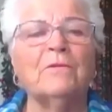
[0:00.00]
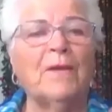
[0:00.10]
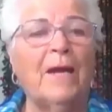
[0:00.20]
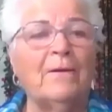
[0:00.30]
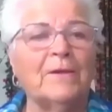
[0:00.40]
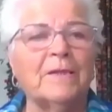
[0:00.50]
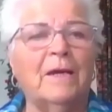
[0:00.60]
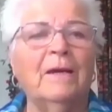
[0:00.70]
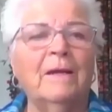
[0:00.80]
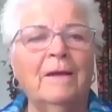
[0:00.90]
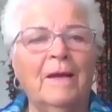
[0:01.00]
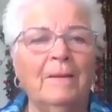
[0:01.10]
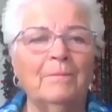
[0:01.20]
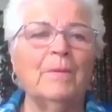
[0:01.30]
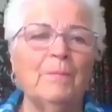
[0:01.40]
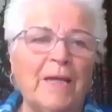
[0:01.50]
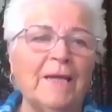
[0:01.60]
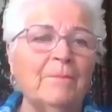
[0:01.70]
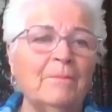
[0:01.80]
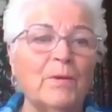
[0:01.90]
out of character and be
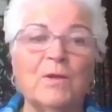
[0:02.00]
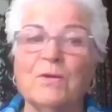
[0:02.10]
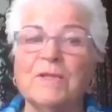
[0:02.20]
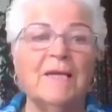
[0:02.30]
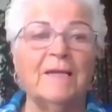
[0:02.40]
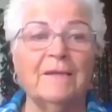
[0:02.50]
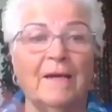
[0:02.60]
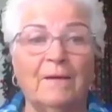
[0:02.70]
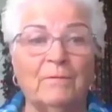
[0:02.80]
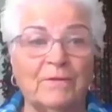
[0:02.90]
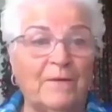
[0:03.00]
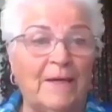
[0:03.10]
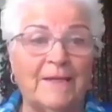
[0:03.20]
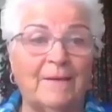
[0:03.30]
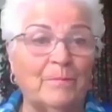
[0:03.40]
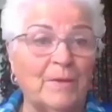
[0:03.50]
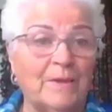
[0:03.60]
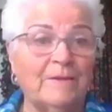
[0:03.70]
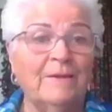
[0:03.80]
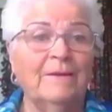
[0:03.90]
me, because then I would have had it.
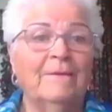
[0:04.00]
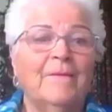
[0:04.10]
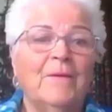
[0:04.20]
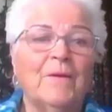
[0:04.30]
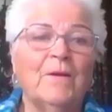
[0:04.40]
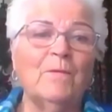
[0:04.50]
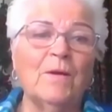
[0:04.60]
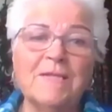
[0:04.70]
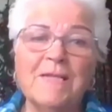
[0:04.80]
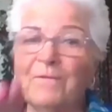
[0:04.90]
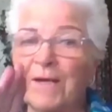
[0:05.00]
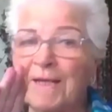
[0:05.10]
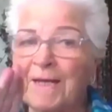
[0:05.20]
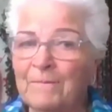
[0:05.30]
But, yeah. You know, whilst ever